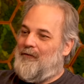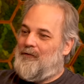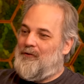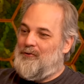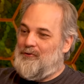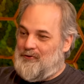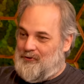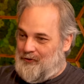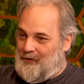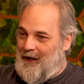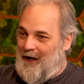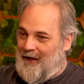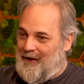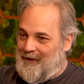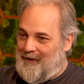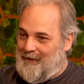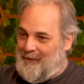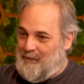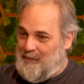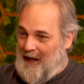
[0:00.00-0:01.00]
If you try
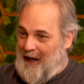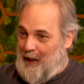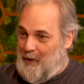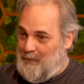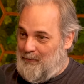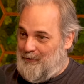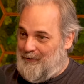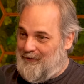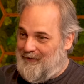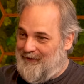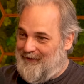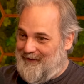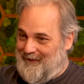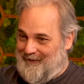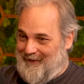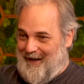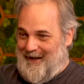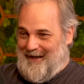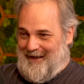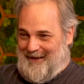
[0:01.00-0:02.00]
to pout,
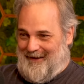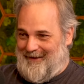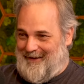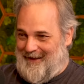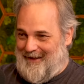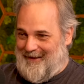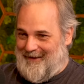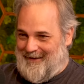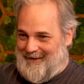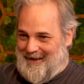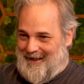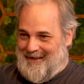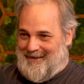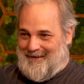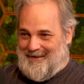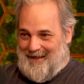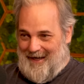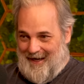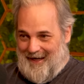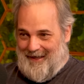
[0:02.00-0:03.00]
they
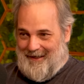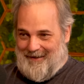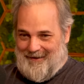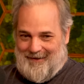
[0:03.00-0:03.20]
say